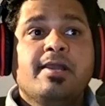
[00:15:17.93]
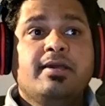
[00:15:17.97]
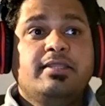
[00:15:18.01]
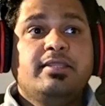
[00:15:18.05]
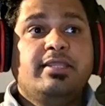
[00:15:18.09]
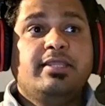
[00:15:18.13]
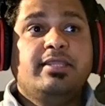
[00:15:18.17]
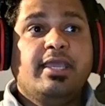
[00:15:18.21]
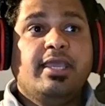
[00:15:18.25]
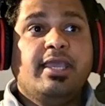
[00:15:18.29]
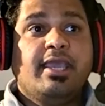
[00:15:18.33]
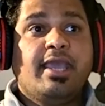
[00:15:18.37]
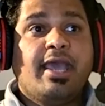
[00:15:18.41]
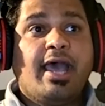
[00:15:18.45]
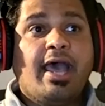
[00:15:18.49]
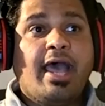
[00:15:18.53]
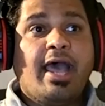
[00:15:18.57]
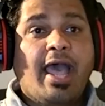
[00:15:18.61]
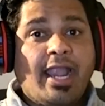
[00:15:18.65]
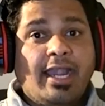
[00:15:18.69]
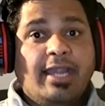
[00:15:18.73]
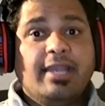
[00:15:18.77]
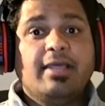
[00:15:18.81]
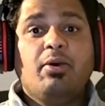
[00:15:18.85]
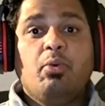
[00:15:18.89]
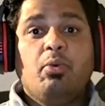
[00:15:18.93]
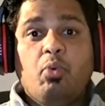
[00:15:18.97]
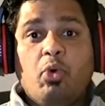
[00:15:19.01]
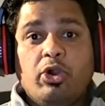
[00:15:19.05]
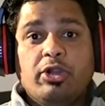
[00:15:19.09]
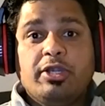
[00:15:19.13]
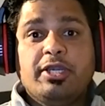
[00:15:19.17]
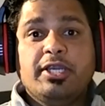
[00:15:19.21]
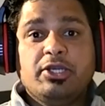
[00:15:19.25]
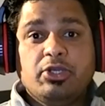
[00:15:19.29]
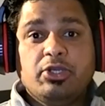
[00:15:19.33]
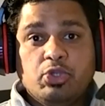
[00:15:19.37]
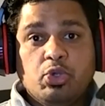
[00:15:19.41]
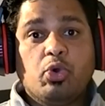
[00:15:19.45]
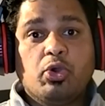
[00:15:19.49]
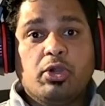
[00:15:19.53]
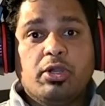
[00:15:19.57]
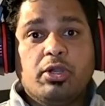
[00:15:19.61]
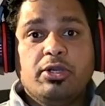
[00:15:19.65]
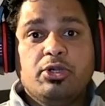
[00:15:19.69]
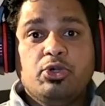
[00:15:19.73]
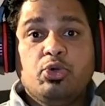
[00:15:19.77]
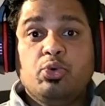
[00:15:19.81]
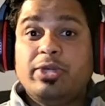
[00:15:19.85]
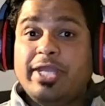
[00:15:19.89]
They had what it took
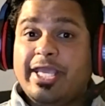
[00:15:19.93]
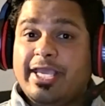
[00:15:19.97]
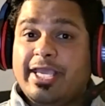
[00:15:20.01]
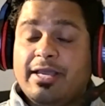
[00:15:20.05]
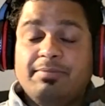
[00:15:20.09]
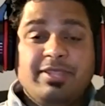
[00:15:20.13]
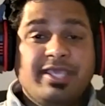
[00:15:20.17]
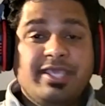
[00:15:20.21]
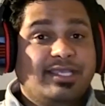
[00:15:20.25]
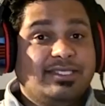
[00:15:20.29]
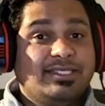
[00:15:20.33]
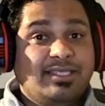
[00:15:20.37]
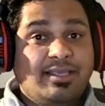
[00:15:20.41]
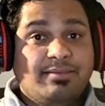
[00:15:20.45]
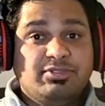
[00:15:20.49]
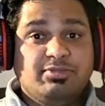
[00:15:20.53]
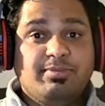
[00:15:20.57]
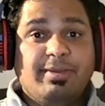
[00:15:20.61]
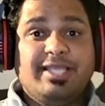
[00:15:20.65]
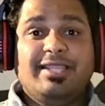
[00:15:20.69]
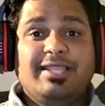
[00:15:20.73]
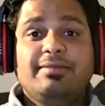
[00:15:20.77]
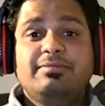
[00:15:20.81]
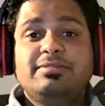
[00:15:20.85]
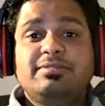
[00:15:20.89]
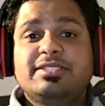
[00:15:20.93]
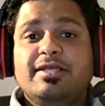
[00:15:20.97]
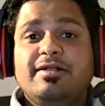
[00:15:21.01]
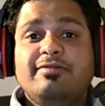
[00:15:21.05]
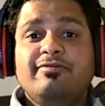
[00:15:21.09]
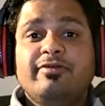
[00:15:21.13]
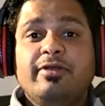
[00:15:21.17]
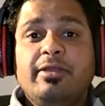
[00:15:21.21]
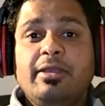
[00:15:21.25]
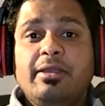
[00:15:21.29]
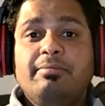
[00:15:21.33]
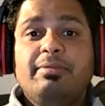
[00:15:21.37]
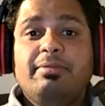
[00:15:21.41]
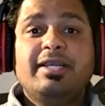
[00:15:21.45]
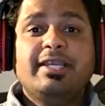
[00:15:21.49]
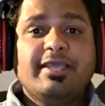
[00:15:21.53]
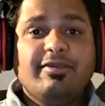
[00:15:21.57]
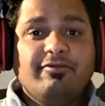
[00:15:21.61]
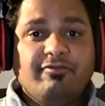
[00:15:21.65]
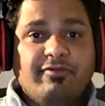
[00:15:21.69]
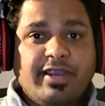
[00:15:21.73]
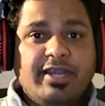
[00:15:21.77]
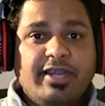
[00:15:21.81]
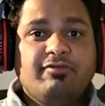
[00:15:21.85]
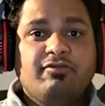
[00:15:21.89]
to take up the exams by themselves, but they
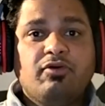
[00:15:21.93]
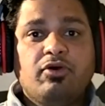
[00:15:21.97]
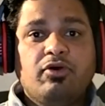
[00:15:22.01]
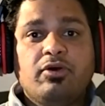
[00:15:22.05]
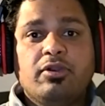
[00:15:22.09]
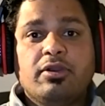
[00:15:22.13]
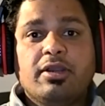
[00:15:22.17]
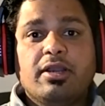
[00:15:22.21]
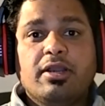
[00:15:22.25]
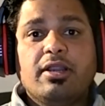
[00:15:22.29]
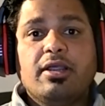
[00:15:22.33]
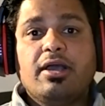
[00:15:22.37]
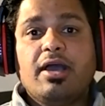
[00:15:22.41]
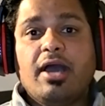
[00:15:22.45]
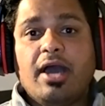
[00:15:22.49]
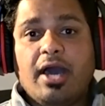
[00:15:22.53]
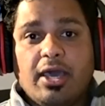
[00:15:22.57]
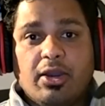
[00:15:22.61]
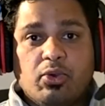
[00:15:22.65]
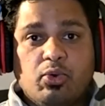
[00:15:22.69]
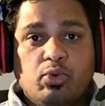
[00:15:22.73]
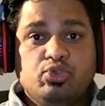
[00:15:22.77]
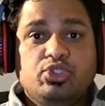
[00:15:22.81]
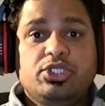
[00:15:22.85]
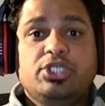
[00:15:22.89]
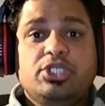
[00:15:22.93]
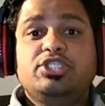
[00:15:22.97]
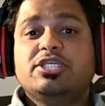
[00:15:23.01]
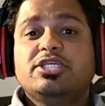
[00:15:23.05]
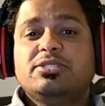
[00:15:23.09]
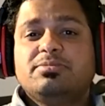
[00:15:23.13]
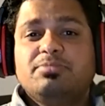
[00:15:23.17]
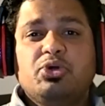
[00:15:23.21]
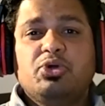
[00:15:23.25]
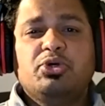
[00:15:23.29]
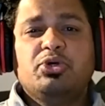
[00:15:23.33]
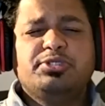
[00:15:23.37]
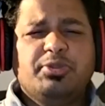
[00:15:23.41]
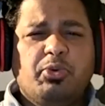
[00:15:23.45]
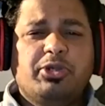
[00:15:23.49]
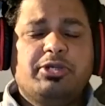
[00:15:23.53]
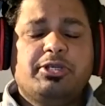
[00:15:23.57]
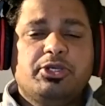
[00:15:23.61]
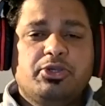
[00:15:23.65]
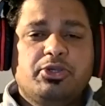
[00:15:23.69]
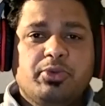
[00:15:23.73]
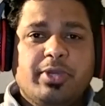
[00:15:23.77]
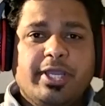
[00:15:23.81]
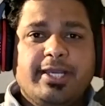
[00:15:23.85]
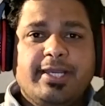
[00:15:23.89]
went for our coaching just because they
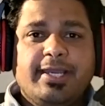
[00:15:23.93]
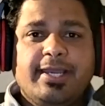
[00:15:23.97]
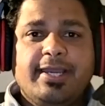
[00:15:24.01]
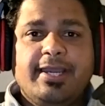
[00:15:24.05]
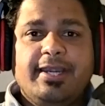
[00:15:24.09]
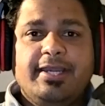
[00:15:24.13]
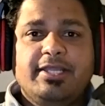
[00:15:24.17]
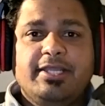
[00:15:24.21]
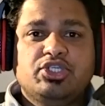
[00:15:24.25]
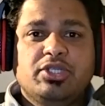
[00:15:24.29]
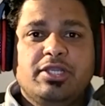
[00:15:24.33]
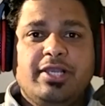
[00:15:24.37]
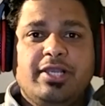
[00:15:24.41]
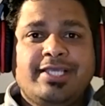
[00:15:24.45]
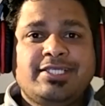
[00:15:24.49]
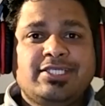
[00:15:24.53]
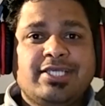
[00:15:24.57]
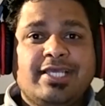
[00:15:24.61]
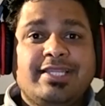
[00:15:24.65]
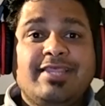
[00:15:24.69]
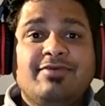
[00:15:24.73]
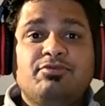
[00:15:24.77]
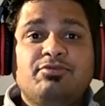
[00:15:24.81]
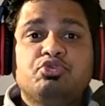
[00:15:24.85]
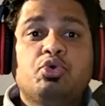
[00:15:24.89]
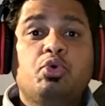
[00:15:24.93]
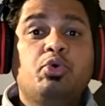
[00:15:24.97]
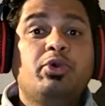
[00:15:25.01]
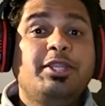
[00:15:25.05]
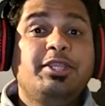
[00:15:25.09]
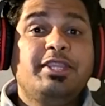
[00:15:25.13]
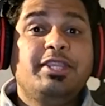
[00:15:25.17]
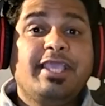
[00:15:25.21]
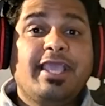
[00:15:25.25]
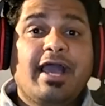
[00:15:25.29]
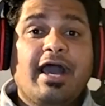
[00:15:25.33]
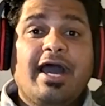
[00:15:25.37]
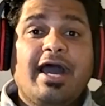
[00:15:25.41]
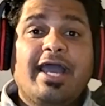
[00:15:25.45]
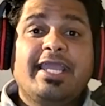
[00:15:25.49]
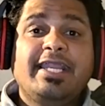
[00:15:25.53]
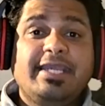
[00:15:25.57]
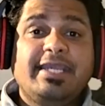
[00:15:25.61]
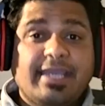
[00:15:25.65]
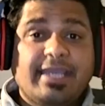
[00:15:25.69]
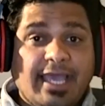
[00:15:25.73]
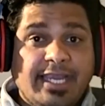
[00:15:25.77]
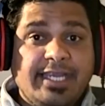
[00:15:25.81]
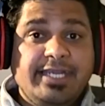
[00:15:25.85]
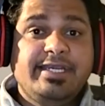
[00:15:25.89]
wanted to get an additional edge, and they've scored in the high
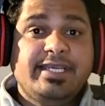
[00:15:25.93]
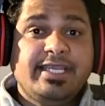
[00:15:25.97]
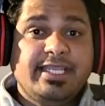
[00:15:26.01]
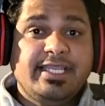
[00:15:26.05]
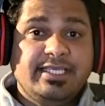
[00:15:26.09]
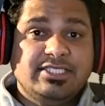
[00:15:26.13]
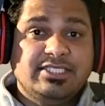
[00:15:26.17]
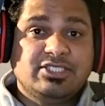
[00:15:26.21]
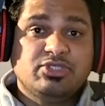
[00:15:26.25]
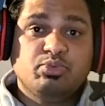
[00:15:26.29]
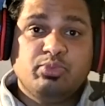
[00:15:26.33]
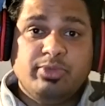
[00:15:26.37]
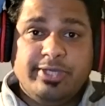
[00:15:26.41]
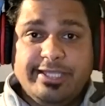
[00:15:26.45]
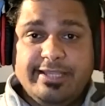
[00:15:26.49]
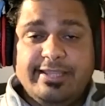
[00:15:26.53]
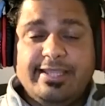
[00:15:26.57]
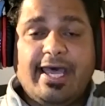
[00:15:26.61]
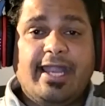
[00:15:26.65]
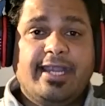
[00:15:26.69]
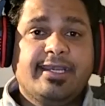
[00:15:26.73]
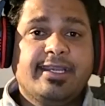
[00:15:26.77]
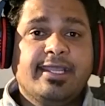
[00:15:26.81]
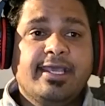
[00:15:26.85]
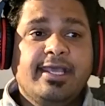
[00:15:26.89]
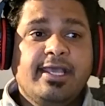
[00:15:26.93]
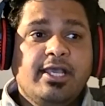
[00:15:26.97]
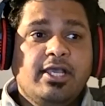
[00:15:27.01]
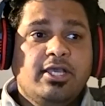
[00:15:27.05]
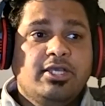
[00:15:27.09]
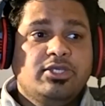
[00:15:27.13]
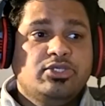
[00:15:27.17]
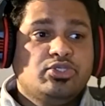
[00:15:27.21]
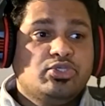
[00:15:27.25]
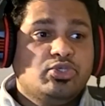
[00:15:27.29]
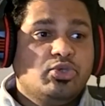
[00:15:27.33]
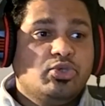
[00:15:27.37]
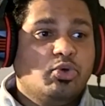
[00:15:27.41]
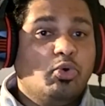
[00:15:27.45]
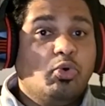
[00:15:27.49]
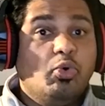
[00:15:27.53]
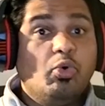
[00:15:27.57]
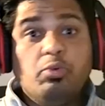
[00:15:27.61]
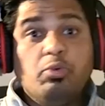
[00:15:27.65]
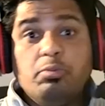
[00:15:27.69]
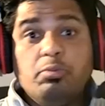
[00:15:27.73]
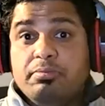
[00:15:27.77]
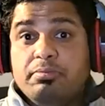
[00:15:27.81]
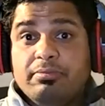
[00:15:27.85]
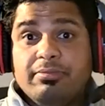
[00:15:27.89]
90s with that.
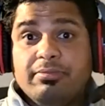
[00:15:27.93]
So